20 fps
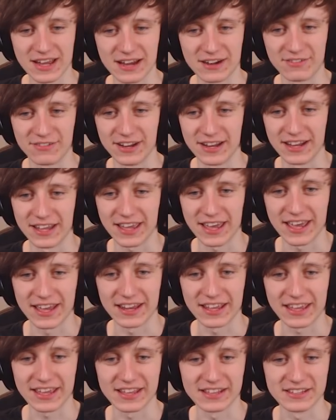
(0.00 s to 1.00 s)
can't really get
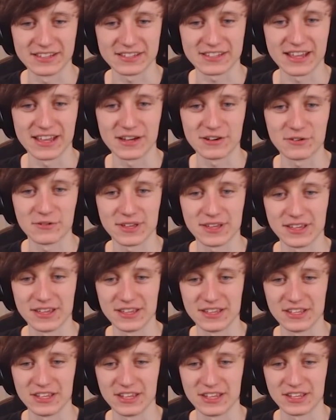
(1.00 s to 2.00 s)
any kills now. He,
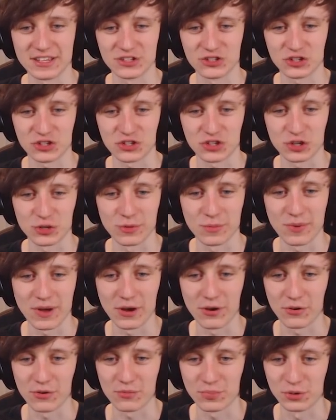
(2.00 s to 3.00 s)
he, he can just zoom
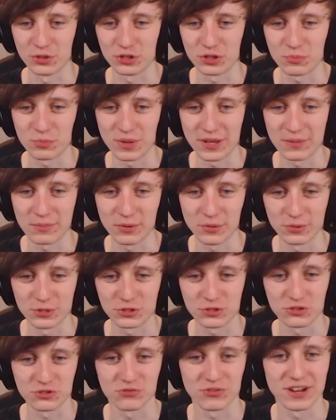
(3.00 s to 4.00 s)
about a bunch of people,
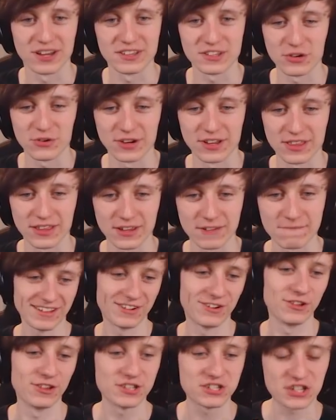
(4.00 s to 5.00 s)
which doesn't really do anything.
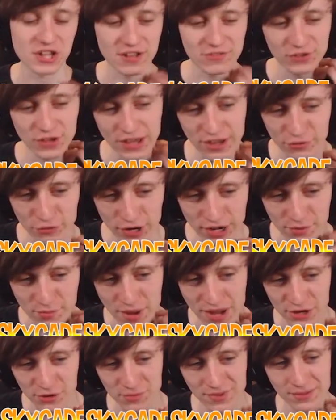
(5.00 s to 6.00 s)
All the staff are getting really
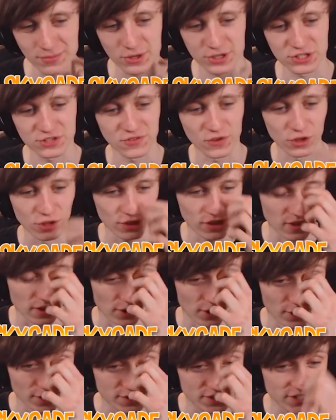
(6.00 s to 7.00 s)
mad at me because of all the
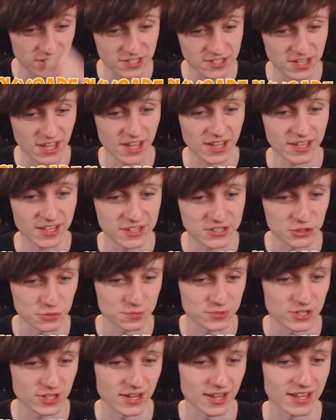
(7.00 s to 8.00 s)
alerts that he's getting. He's
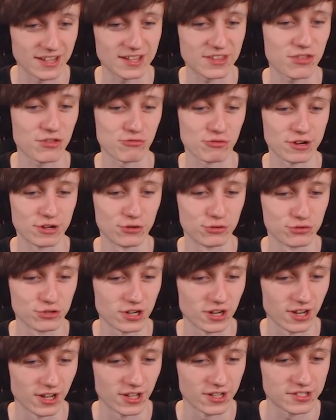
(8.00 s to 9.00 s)
up to like
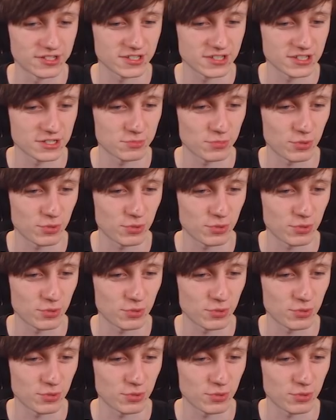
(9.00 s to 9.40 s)
300 alerts at this